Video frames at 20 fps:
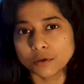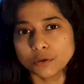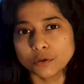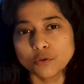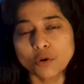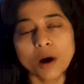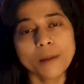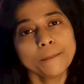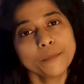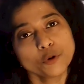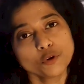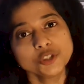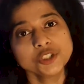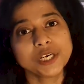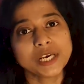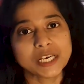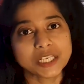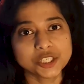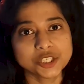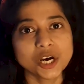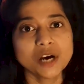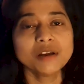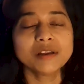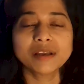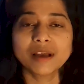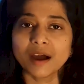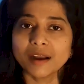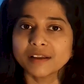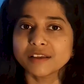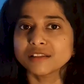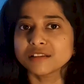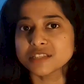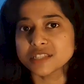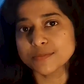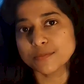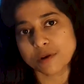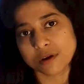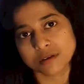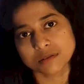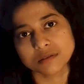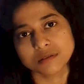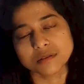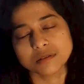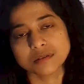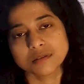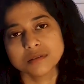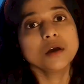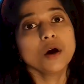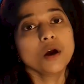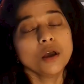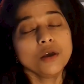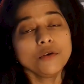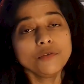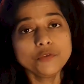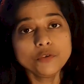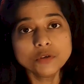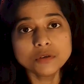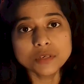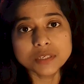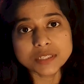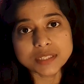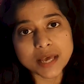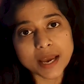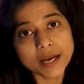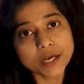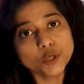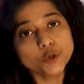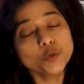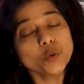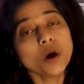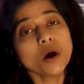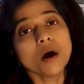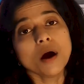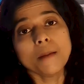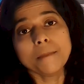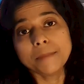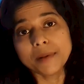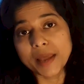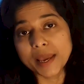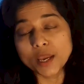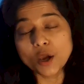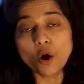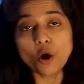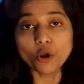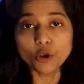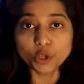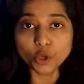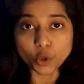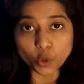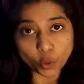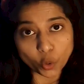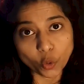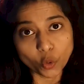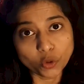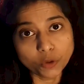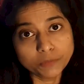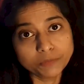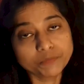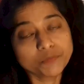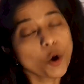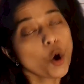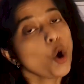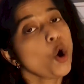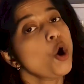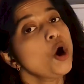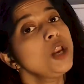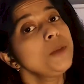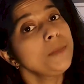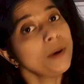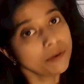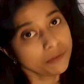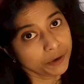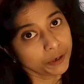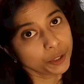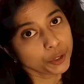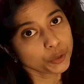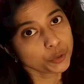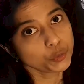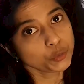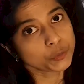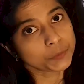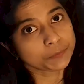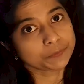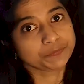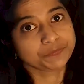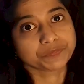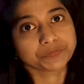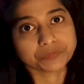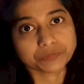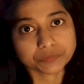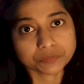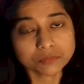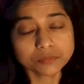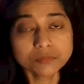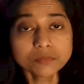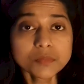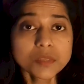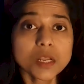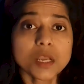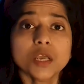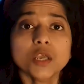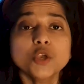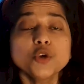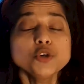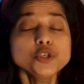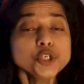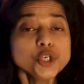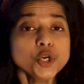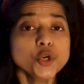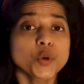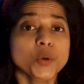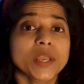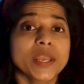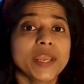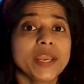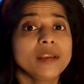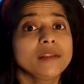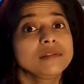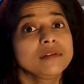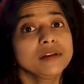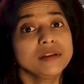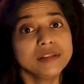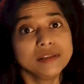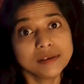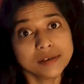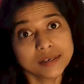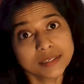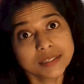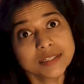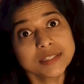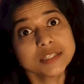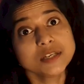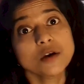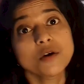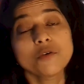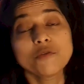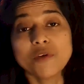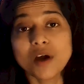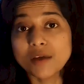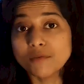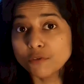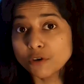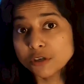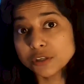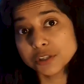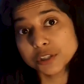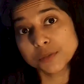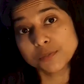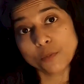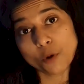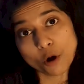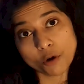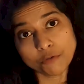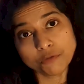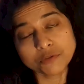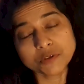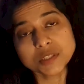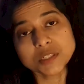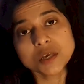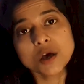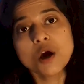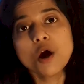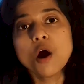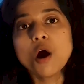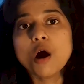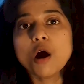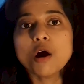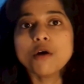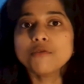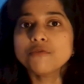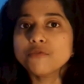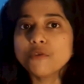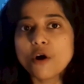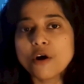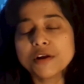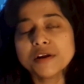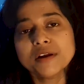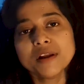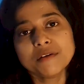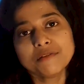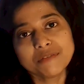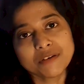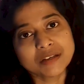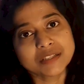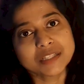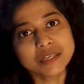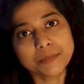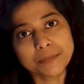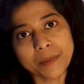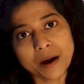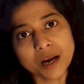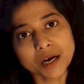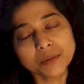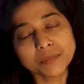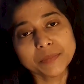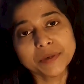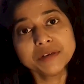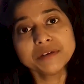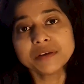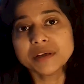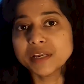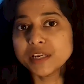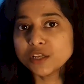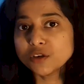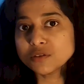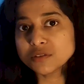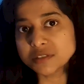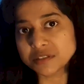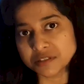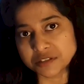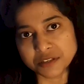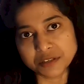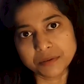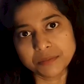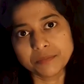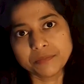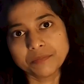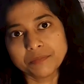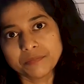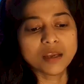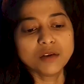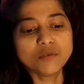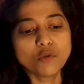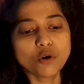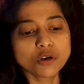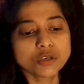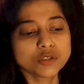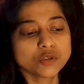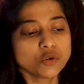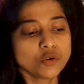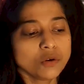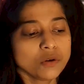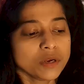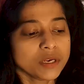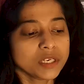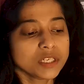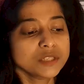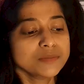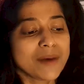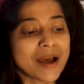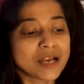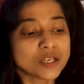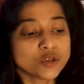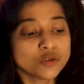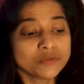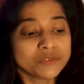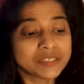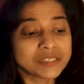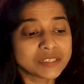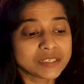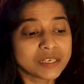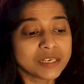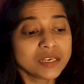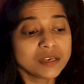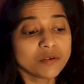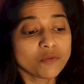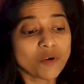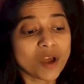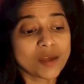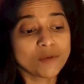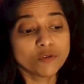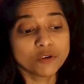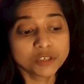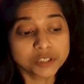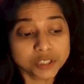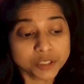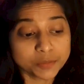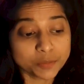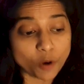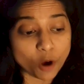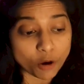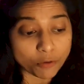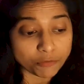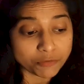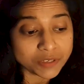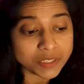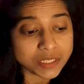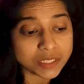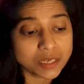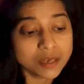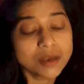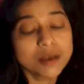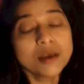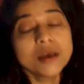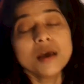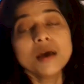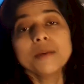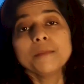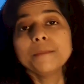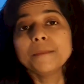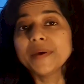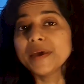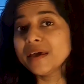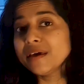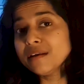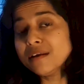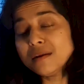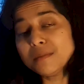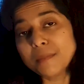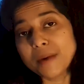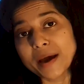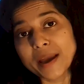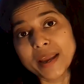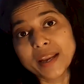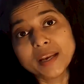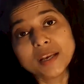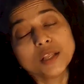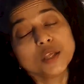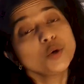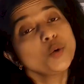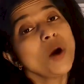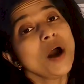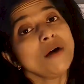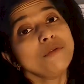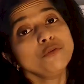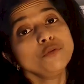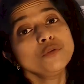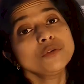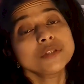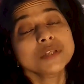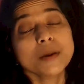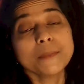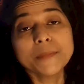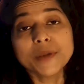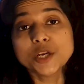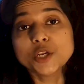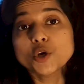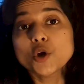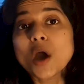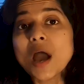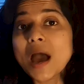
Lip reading: to approach HR regarding this process. Now, if you decide to apply on your own, all power to you. You should locate the nearest voivodeship office or foreign affairs department in your city. In Warsaw, it is Mazowiecki voivodeship office. Bear in mind, you have to submit your